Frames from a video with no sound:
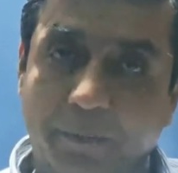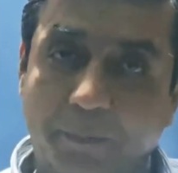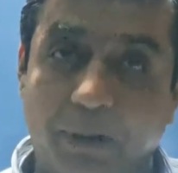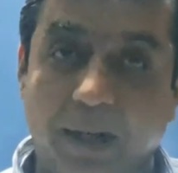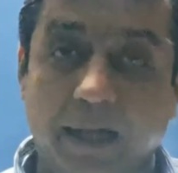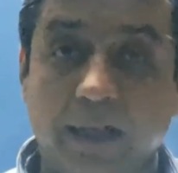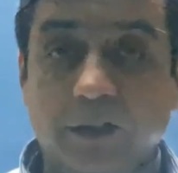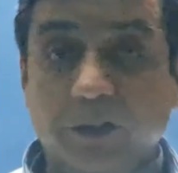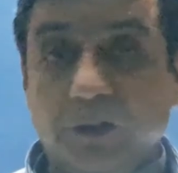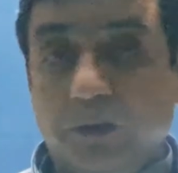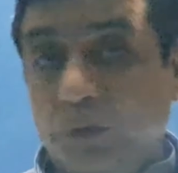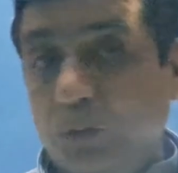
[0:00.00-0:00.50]

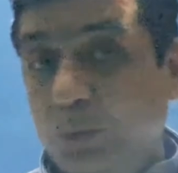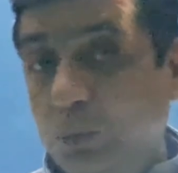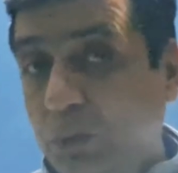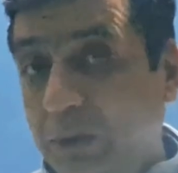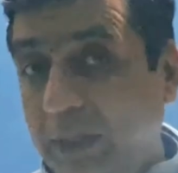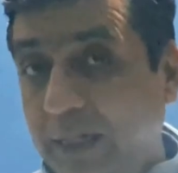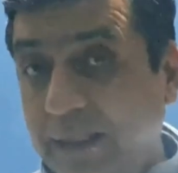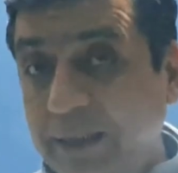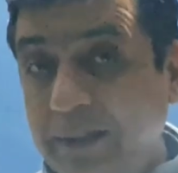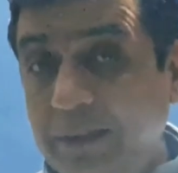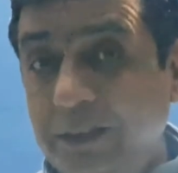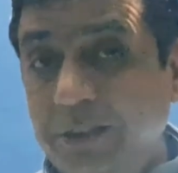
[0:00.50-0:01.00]
by
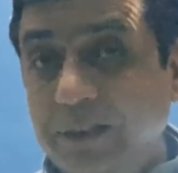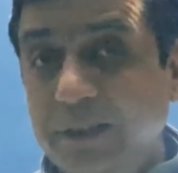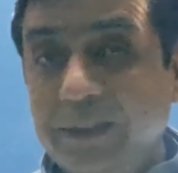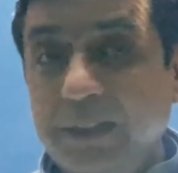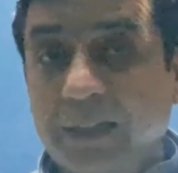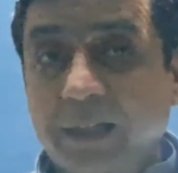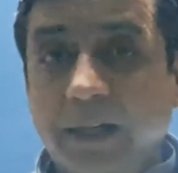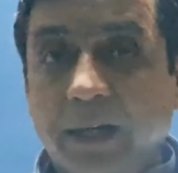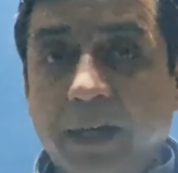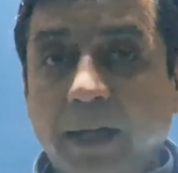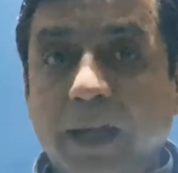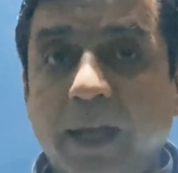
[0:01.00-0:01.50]
students
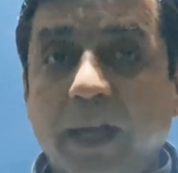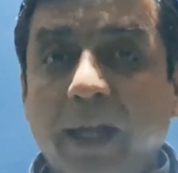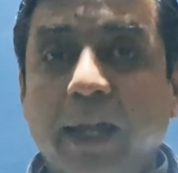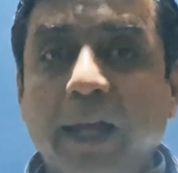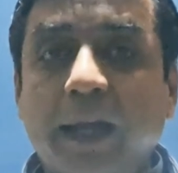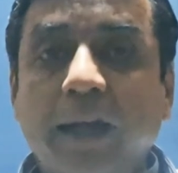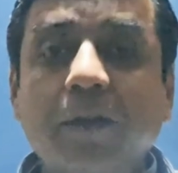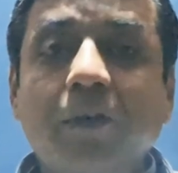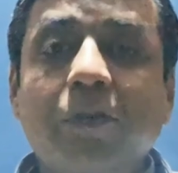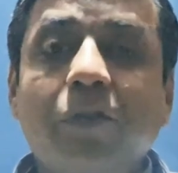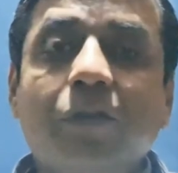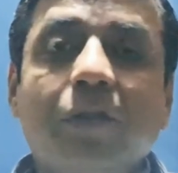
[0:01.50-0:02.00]

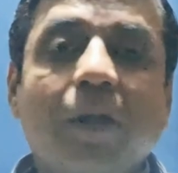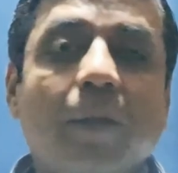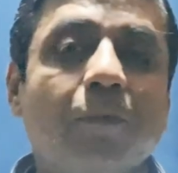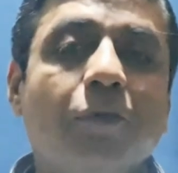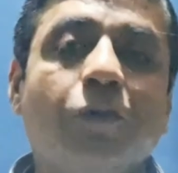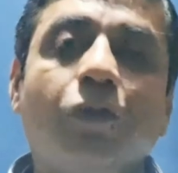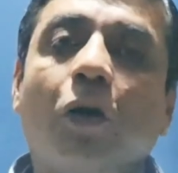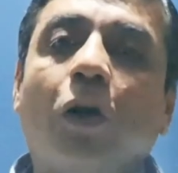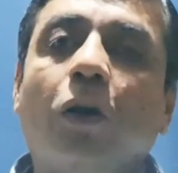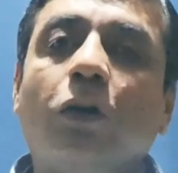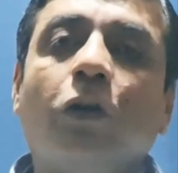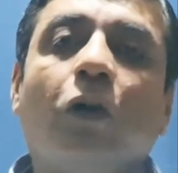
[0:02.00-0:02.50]
in some
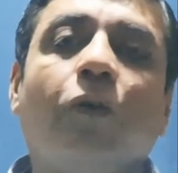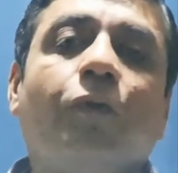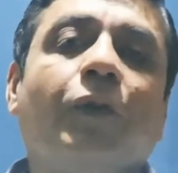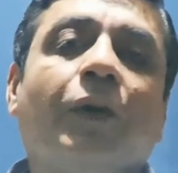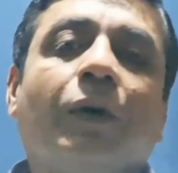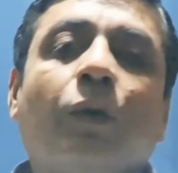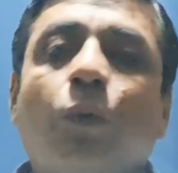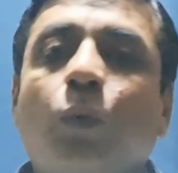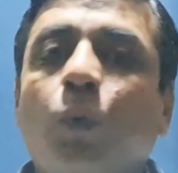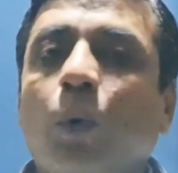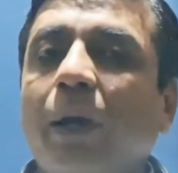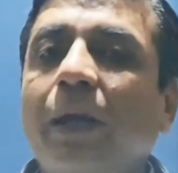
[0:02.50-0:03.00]
sort of
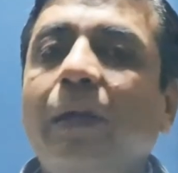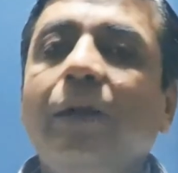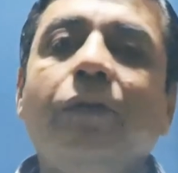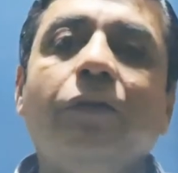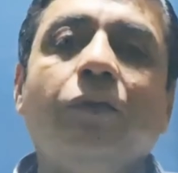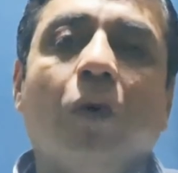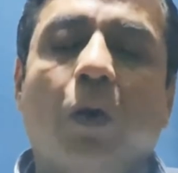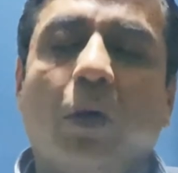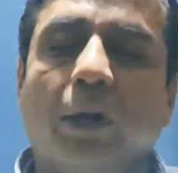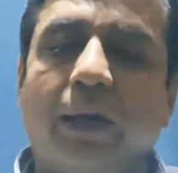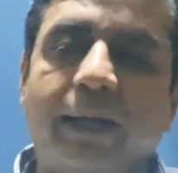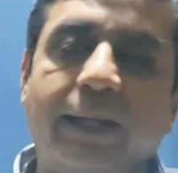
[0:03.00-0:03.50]
a
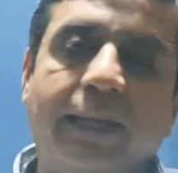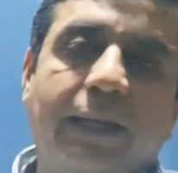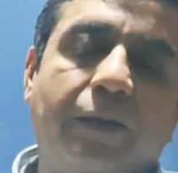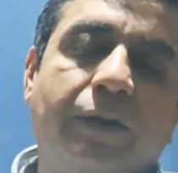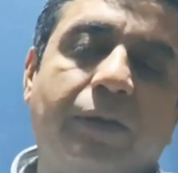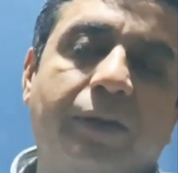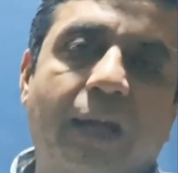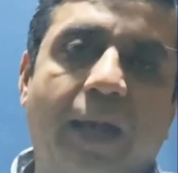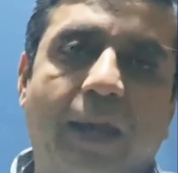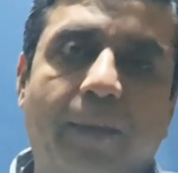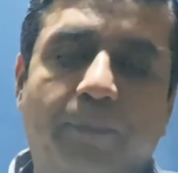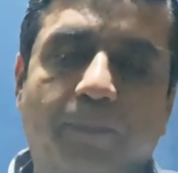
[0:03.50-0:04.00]
quiz or an
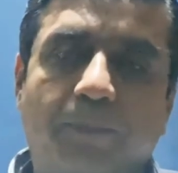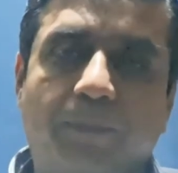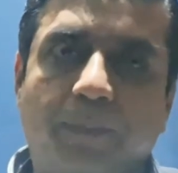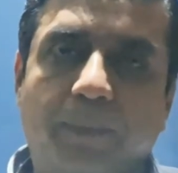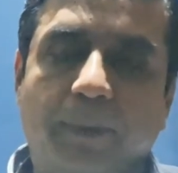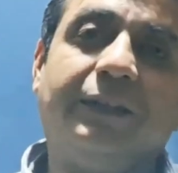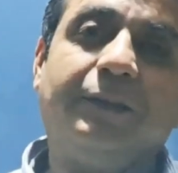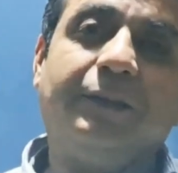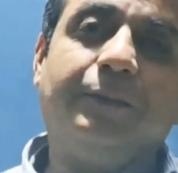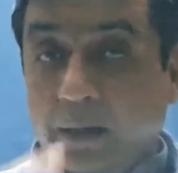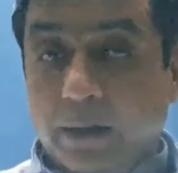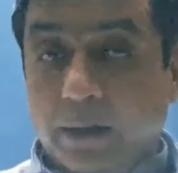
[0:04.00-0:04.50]
exam.
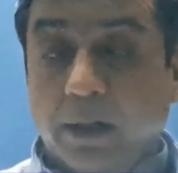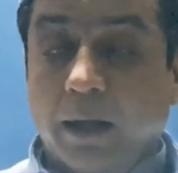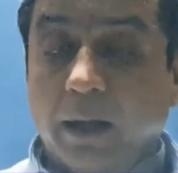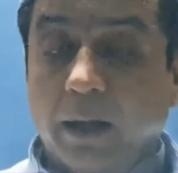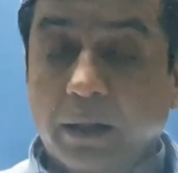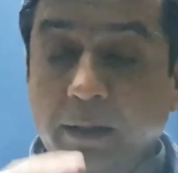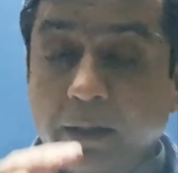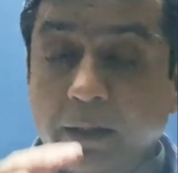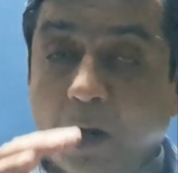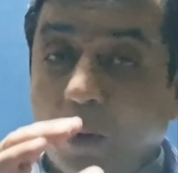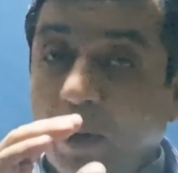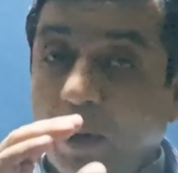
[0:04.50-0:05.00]

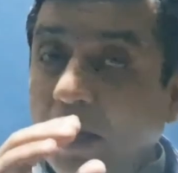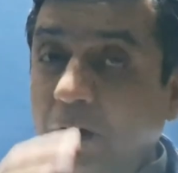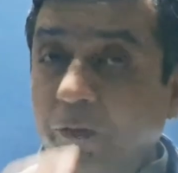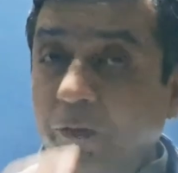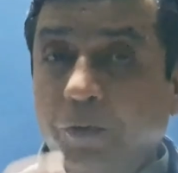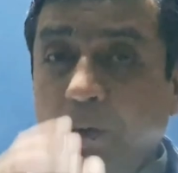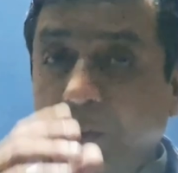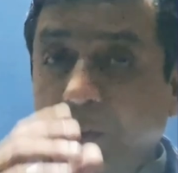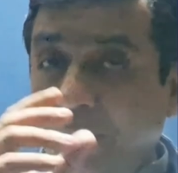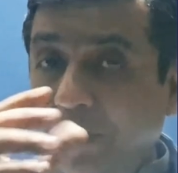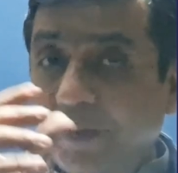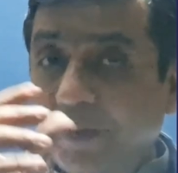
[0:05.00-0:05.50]
Now,
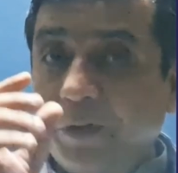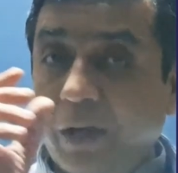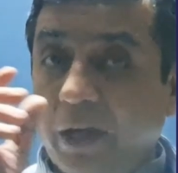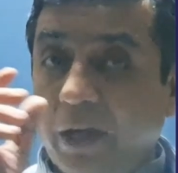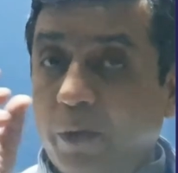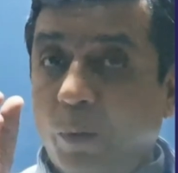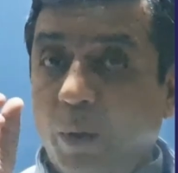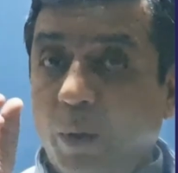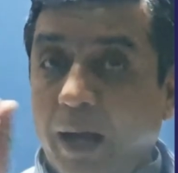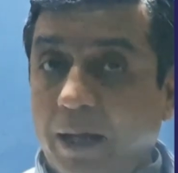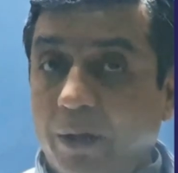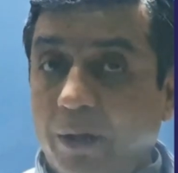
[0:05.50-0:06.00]
if you just
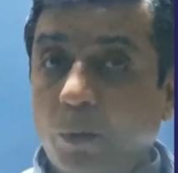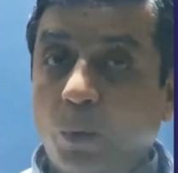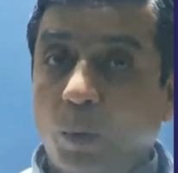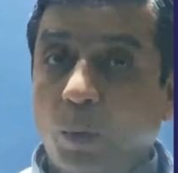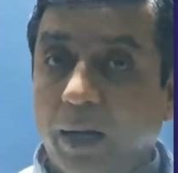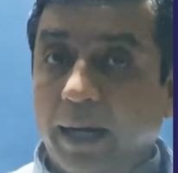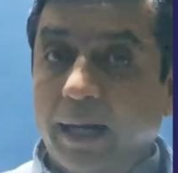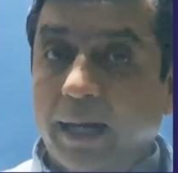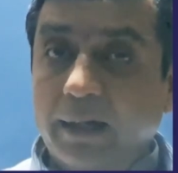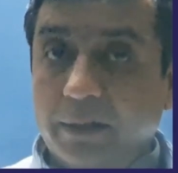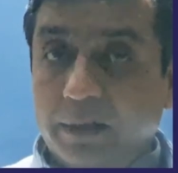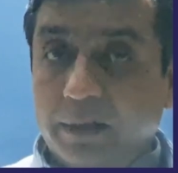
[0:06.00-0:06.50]

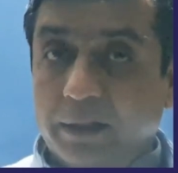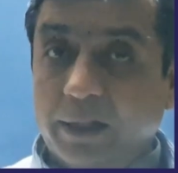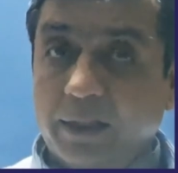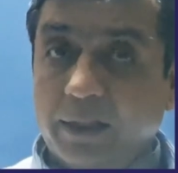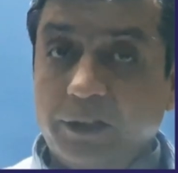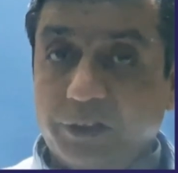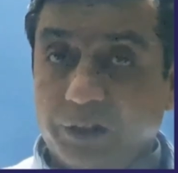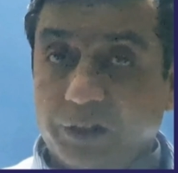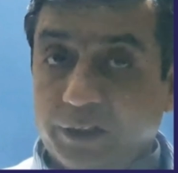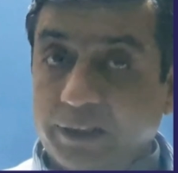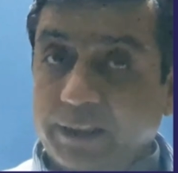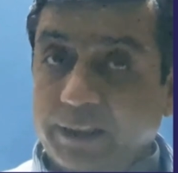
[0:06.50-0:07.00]
evaluate
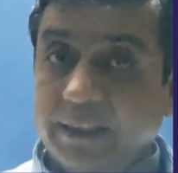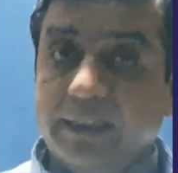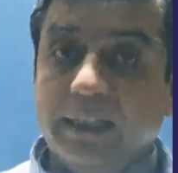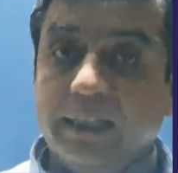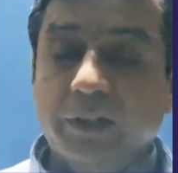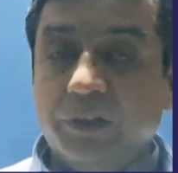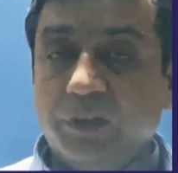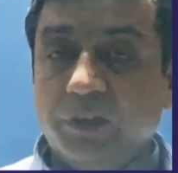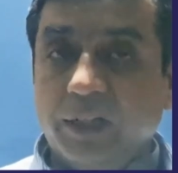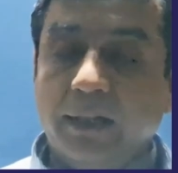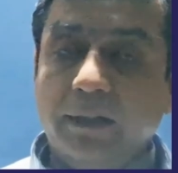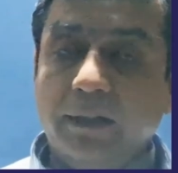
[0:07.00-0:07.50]
this
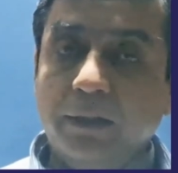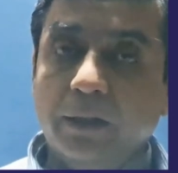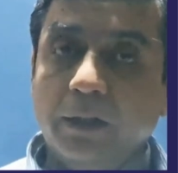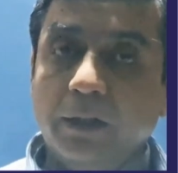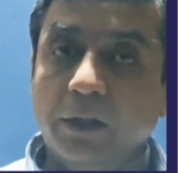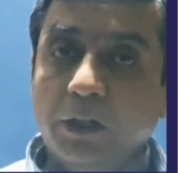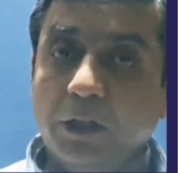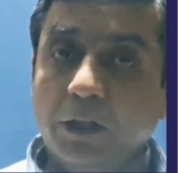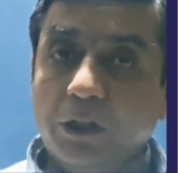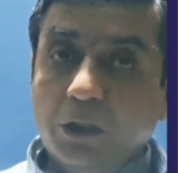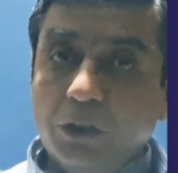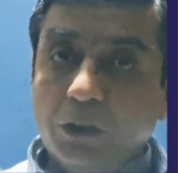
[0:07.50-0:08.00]
data set,
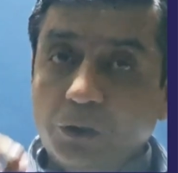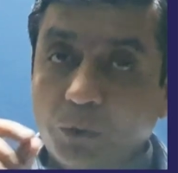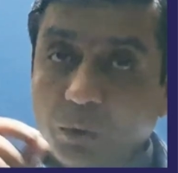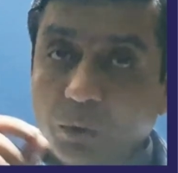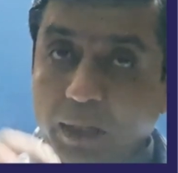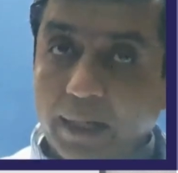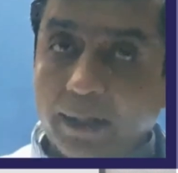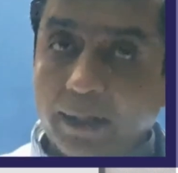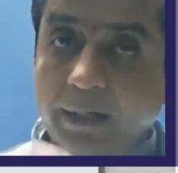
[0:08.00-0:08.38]
you can